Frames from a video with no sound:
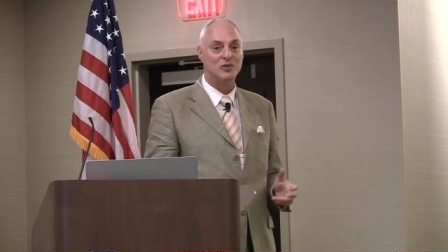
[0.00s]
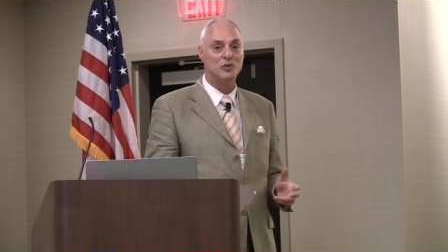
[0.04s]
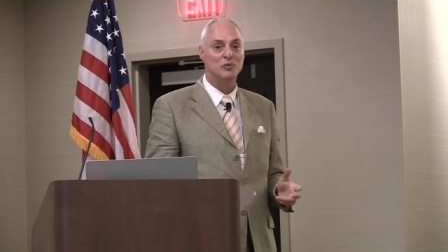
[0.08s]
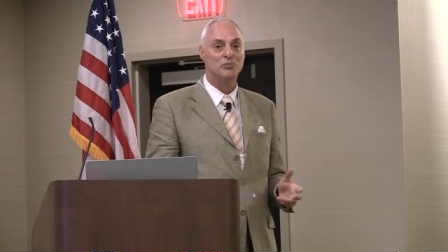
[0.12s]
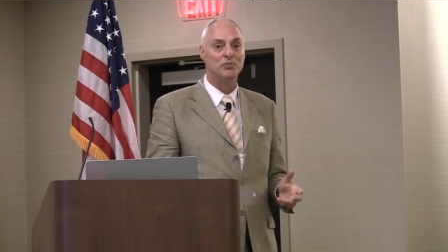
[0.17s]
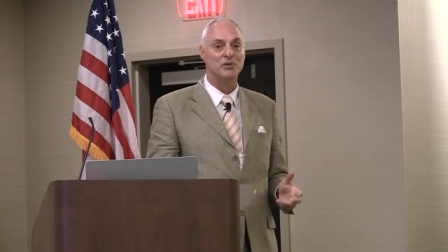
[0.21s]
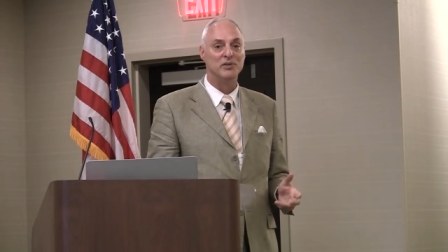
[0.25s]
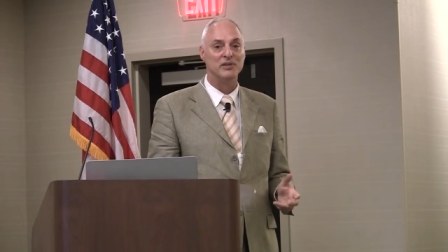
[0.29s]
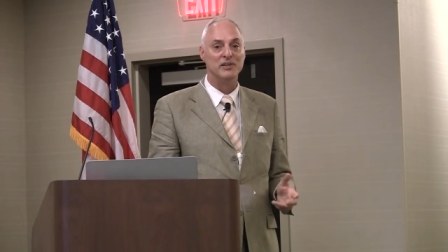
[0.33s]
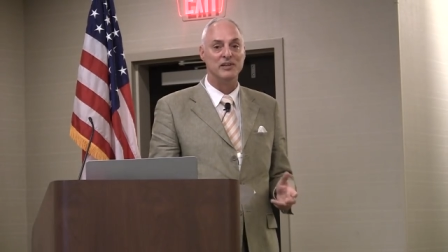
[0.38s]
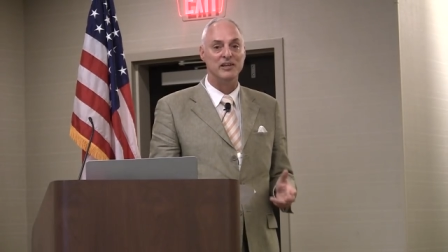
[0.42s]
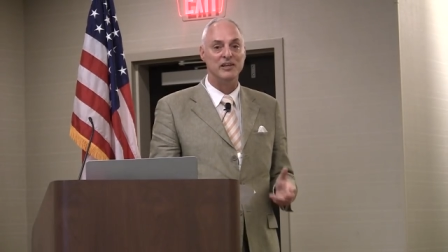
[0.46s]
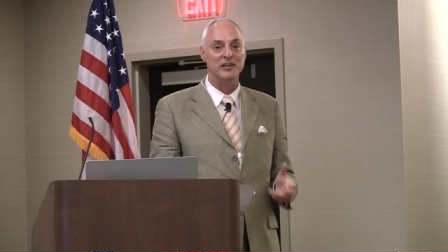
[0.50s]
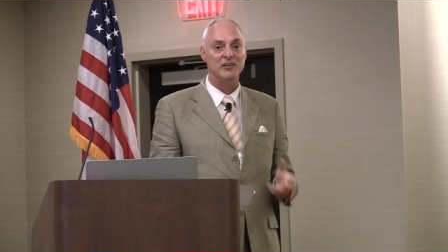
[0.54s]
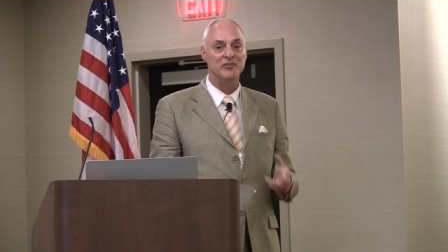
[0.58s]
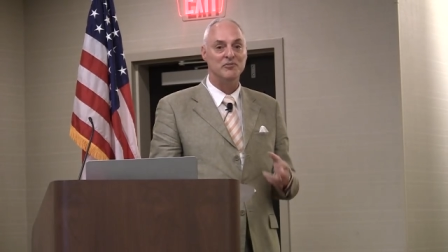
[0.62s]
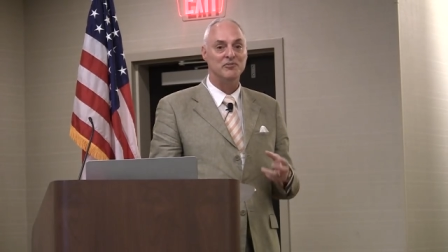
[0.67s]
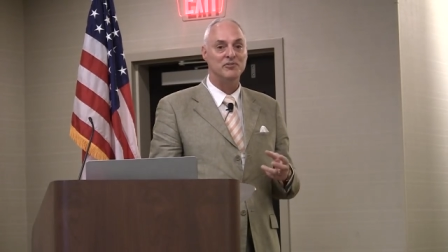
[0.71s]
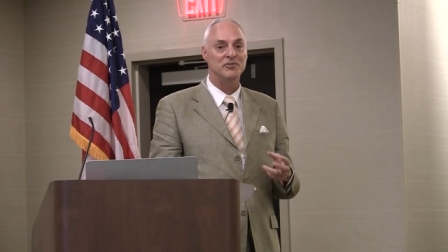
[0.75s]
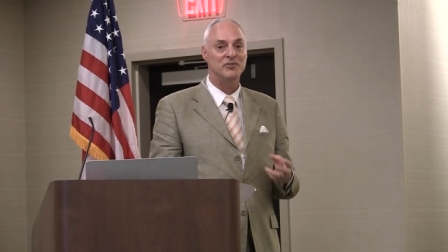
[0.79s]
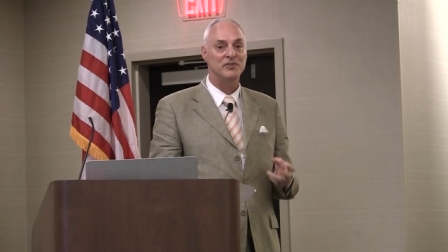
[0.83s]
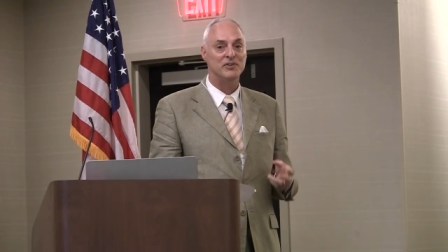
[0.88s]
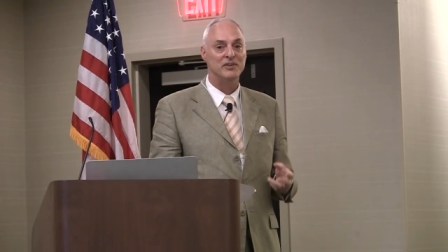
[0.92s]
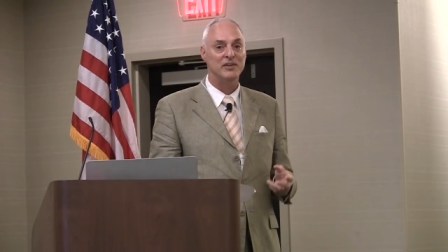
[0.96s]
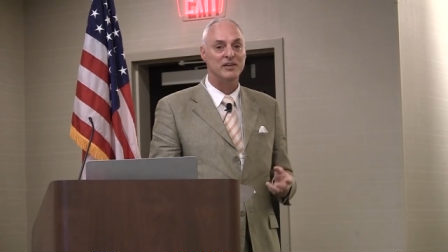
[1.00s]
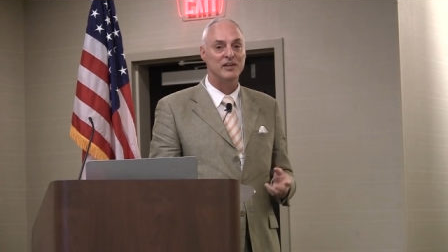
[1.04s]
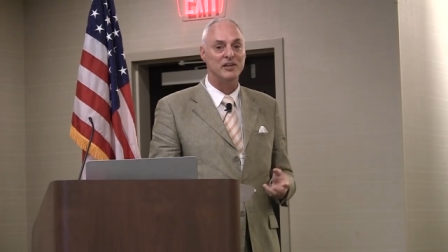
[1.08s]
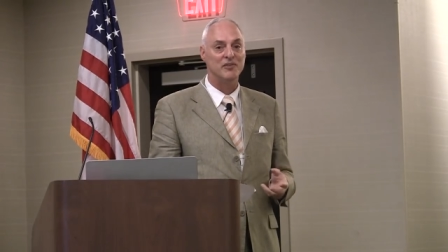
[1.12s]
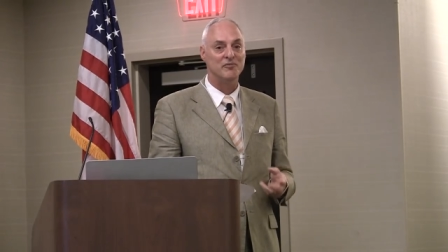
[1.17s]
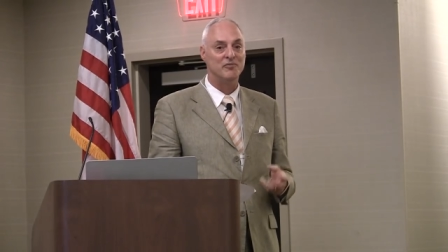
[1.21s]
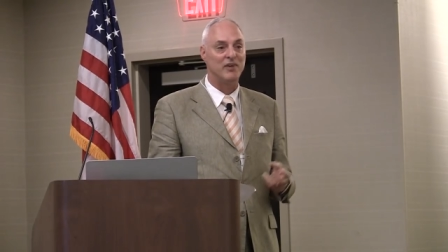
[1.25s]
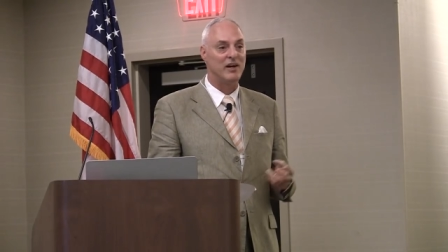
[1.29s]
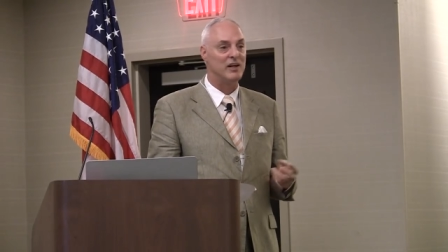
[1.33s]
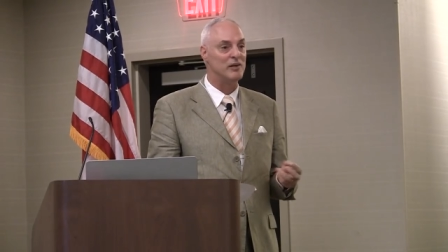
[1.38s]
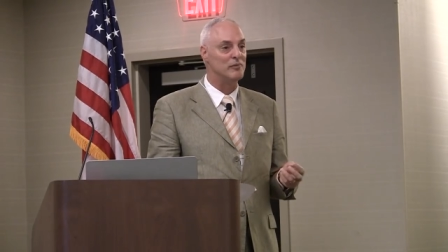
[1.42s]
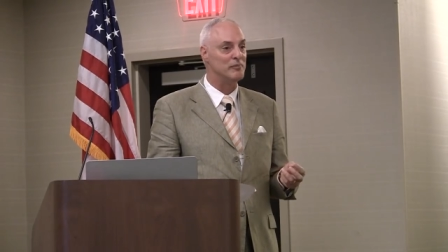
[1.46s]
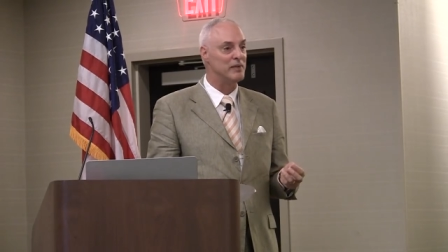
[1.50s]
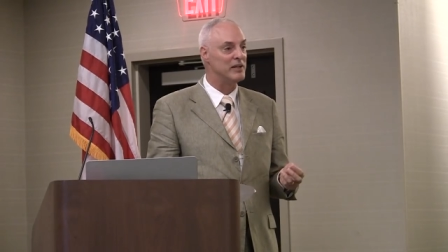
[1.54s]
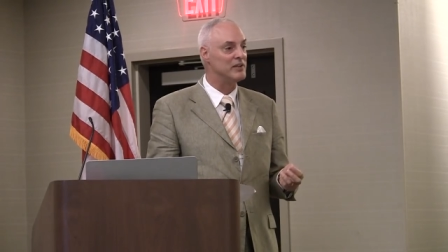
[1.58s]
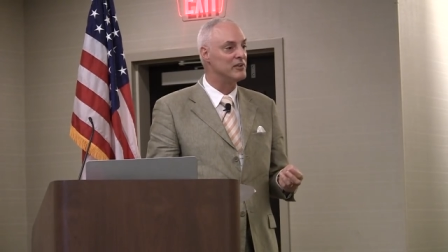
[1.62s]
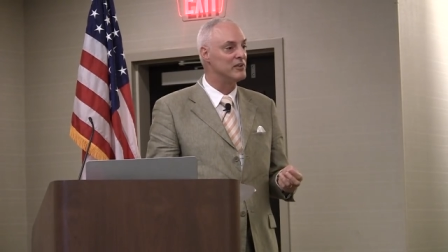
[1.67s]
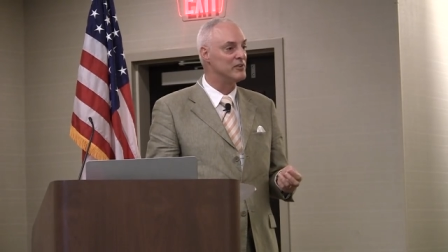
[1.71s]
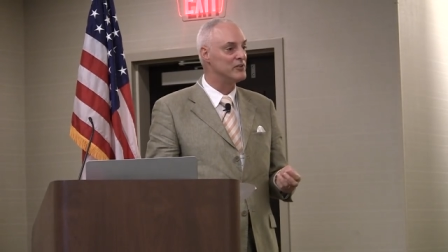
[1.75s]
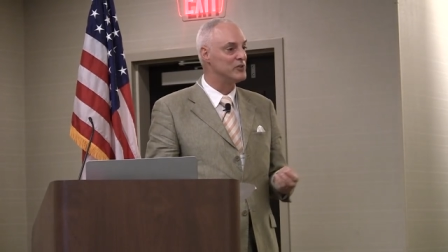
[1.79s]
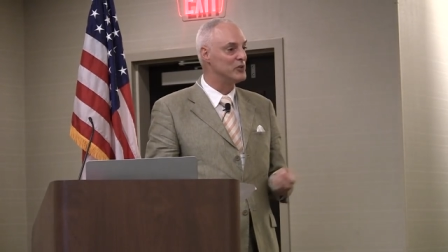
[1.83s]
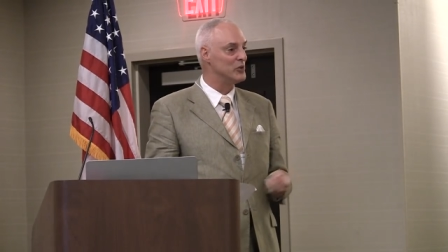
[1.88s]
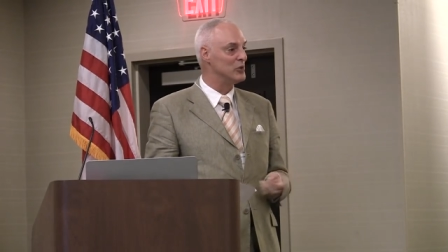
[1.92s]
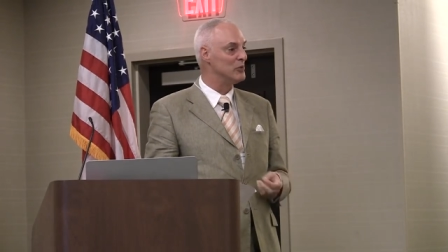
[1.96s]
who believe in
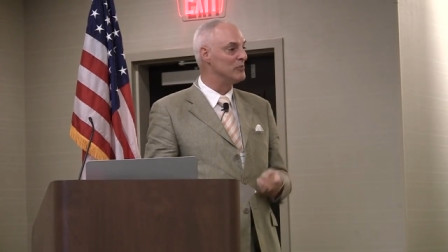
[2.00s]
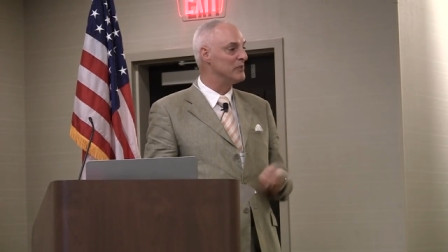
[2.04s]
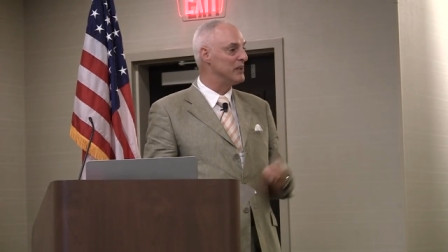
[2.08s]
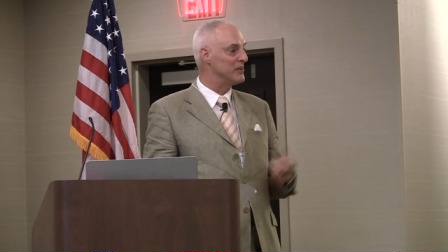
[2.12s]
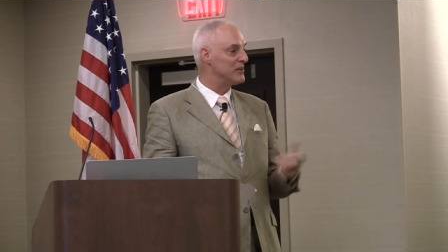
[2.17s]
environmental doom